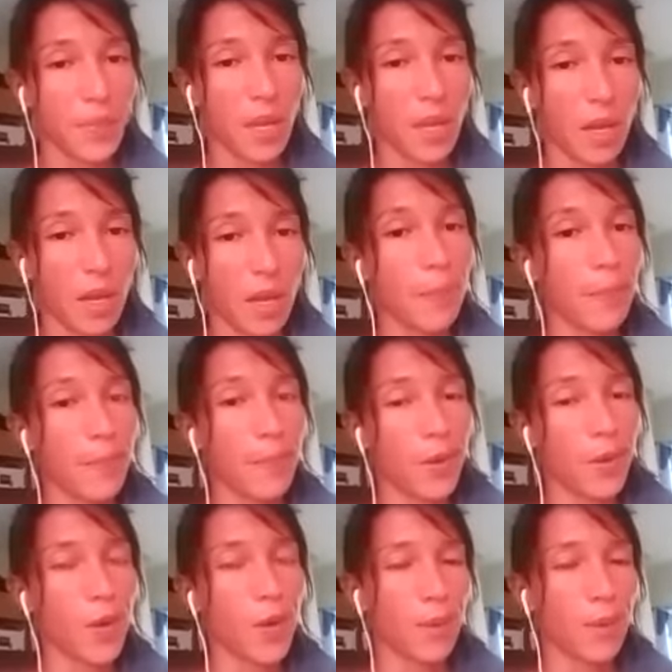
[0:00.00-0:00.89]
and
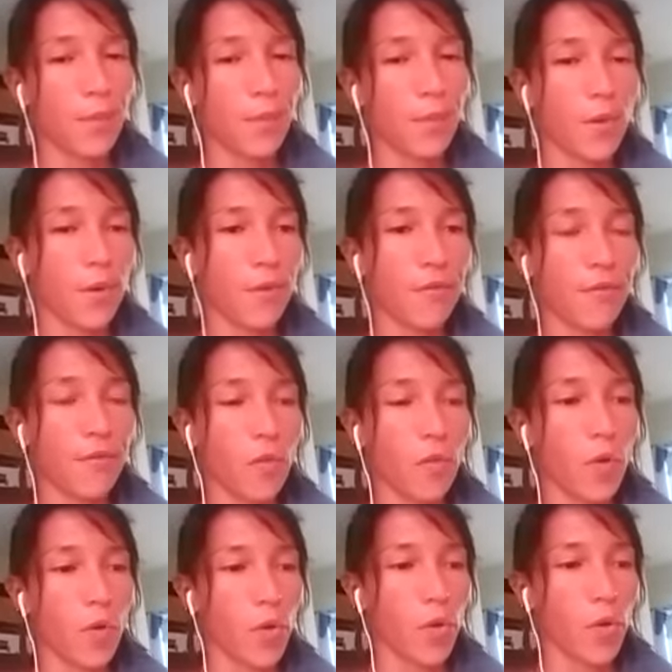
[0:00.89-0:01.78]
looking more
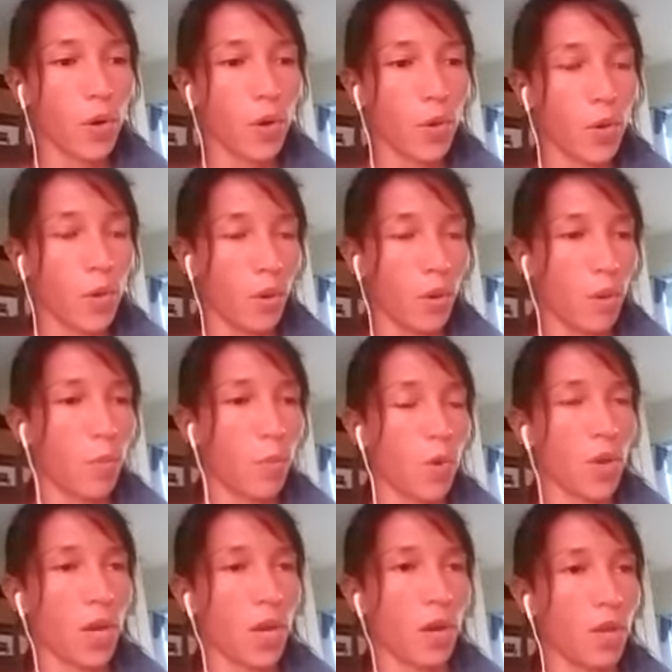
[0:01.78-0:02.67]
for
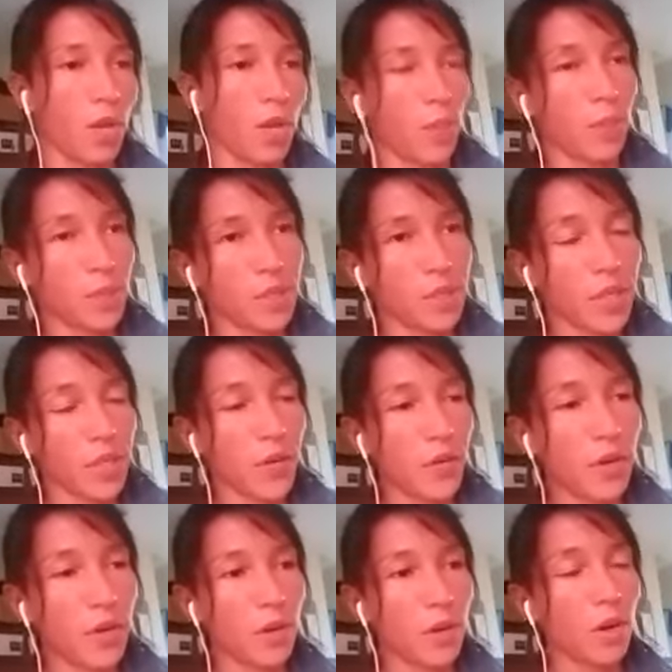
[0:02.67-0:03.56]
working on the
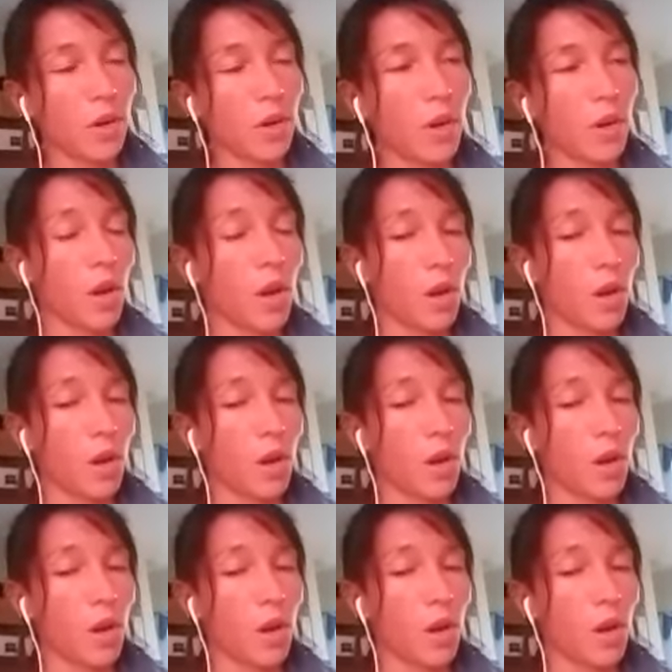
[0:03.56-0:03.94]
posterior,